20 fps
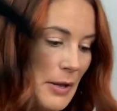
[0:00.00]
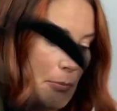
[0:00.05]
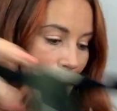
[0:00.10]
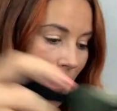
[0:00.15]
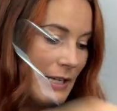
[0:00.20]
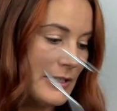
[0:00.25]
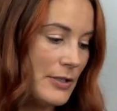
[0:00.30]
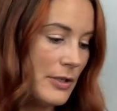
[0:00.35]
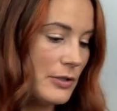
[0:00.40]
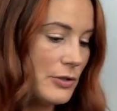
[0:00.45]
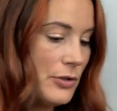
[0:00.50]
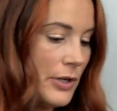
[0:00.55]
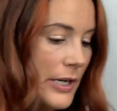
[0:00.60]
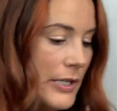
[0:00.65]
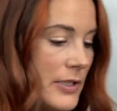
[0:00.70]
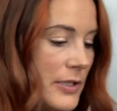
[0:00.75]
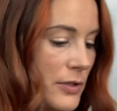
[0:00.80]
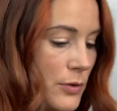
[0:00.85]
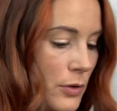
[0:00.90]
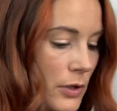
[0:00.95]
Buy sell
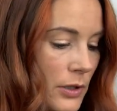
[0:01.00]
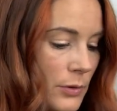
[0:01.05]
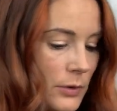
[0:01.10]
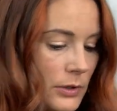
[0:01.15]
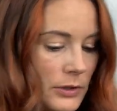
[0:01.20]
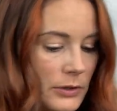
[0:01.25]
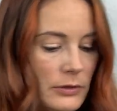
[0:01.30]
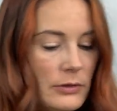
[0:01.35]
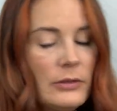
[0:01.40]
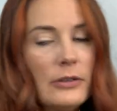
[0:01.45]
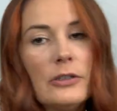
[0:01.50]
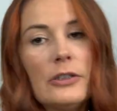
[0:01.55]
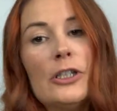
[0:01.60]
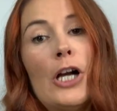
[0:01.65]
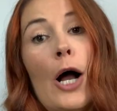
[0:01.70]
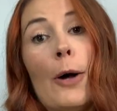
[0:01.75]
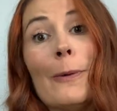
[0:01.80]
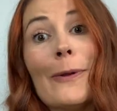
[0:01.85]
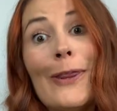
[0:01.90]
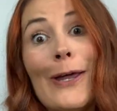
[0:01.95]
trade store will
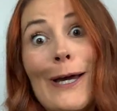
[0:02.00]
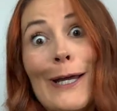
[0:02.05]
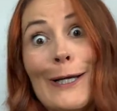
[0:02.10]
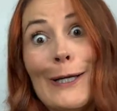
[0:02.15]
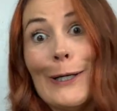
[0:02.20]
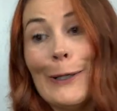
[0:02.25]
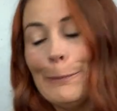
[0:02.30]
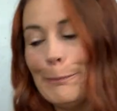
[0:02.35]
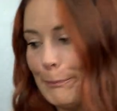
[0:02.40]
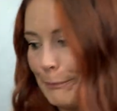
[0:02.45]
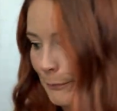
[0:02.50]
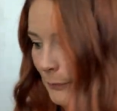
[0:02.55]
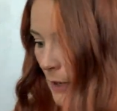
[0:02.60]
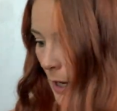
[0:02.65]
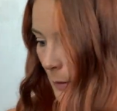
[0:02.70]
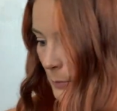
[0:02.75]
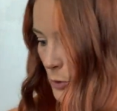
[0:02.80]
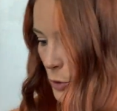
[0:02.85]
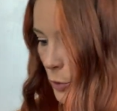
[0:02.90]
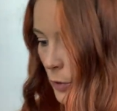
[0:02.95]
gobble that up,
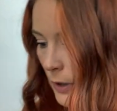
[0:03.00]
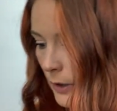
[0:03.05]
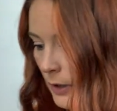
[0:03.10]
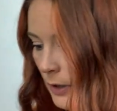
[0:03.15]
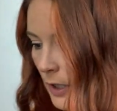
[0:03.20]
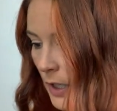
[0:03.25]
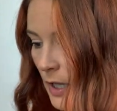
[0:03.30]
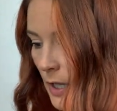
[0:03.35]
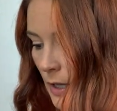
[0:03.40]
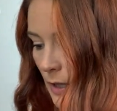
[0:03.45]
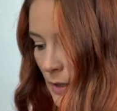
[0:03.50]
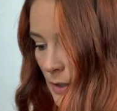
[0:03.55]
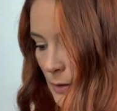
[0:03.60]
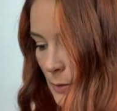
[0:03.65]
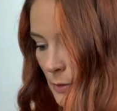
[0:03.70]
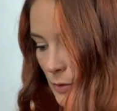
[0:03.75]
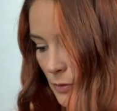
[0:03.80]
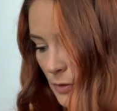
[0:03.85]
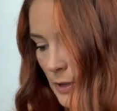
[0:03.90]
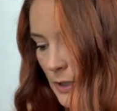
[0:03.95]
I'm sure. This
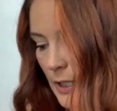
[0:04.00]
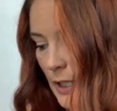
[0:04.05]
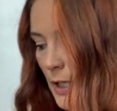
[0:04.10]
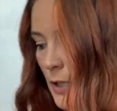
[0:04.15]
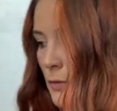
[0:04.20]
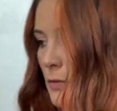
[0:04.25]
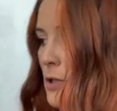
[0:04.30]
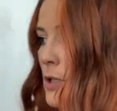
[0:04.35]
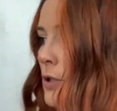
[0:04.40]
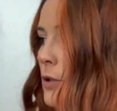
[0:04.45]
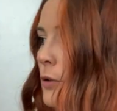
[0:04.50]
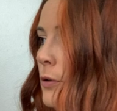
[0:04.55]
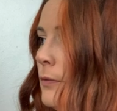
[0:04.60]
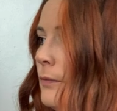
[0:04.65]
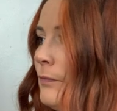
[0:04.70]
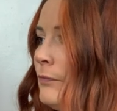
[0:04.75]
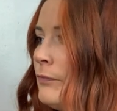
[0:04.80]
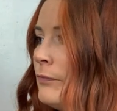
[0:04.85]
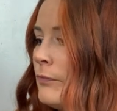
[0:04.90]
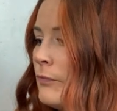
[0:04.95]
one's really cute too.
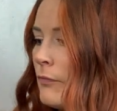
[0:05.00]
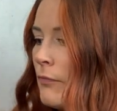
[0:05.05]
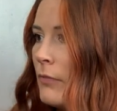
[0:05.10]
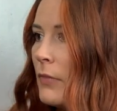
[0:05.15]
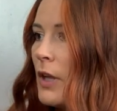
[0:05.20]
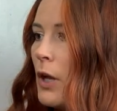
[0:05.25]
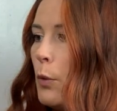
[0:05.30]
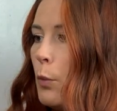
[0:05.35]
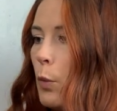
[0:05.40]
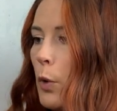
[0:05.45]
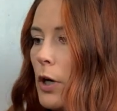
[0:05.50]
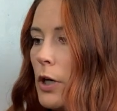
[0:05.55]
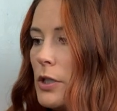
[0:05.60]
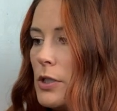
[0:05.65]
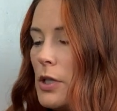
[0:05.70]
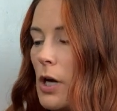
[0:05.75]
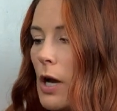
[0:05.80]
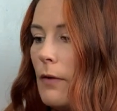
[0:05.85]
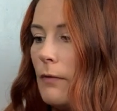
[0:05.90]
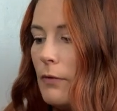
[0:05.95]

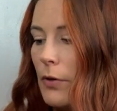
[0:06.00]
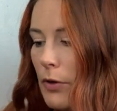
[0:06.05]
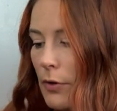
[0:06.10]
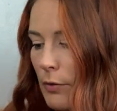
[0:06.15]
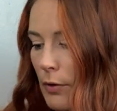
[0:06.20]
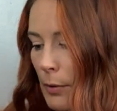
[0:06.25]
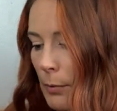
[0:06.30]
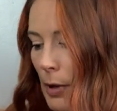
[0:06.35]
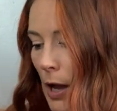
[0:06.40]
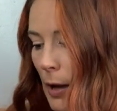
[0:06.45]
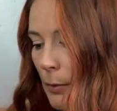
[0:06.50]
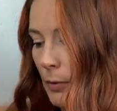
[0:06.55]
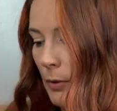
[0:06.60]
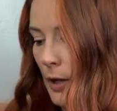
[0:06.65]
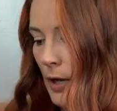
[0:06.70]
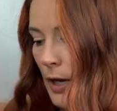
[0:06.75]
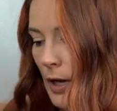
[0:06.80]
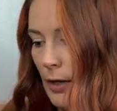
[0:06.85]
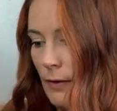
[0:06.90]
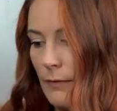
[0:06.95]
Workshop for the
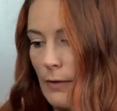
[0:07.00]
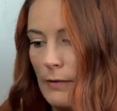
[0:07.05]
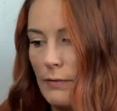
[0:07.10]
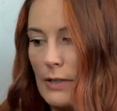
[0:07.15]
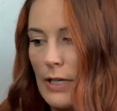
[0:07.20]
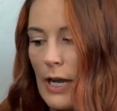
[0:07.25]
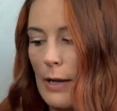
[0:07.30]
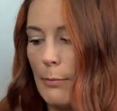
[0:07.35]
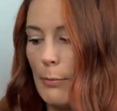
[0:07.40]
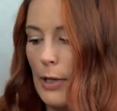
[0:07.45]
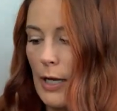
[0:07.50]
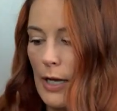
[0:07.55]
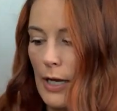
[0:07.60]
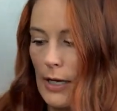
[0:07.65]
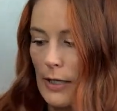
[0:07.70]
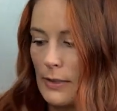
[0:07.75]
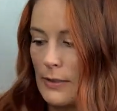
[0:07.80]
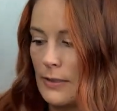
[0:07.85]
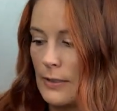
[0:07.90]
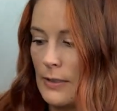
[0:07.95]
Republic,
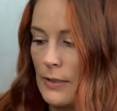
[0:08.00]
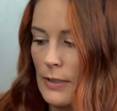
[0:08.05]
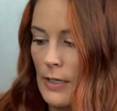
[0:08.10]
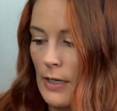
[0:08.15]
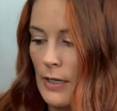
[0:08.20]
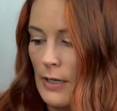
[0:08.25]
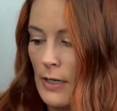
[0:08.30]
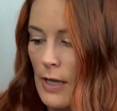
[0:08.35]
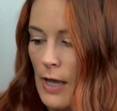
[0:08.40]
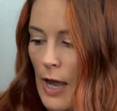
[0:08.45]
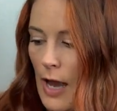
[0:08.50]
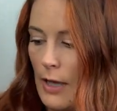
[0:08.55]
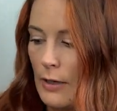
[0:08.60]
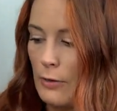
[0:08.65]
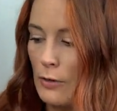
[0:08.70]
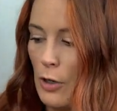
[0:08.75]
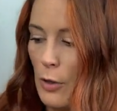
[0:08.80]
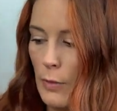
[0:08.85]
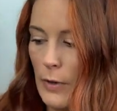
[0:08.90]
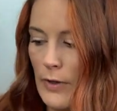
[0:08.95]
$58. I
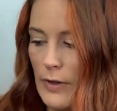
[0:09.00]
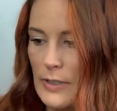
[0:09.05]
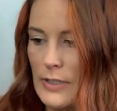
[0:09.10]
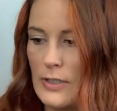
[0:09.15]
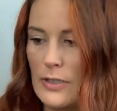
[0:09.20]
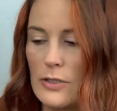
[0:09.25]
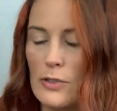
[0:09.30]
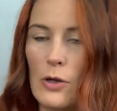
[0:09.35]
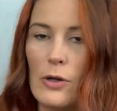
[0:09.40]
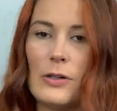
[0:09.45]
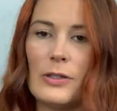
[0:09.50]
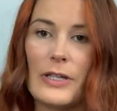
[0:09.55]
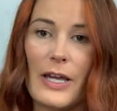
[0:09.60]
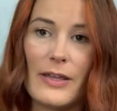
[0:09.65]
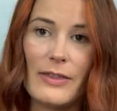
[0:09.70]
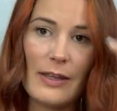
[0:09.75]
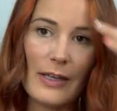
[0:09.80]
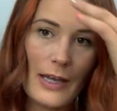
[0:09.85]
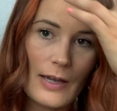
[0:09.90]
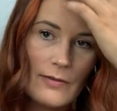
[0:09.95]
don't know where this is sold. I
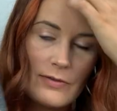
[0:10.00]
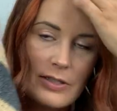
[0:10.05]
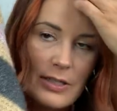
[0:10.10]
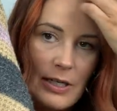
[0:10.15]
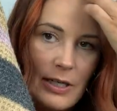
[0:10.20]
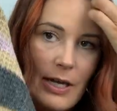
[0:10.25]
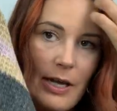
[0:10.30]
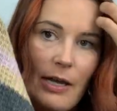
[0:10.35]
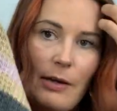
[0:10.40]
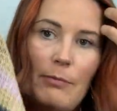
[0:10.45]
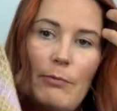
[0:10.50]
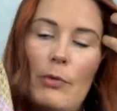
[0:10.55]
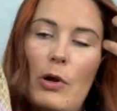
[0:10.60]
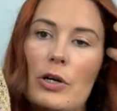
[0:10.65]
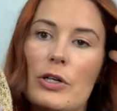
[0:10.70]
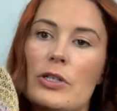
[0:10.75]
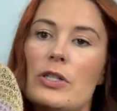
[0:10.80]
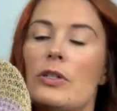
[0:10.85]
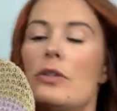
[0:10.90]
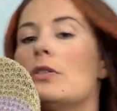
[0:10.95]
think I've seen it at
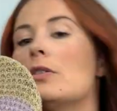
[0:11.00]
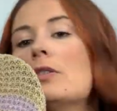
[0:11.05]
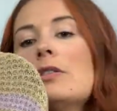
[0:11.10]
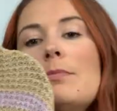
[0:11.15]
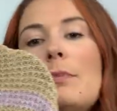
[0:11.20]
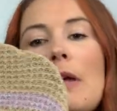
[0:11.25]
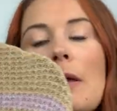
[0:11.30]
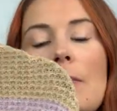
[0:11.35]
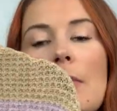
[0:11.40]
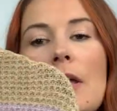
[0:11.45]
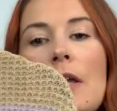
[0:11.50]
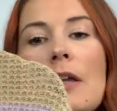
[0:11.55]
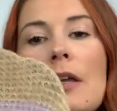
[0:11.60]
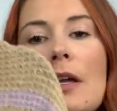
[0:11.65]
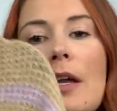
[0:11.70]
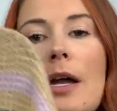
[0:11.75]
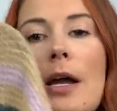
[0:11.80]
Marshall's maybe.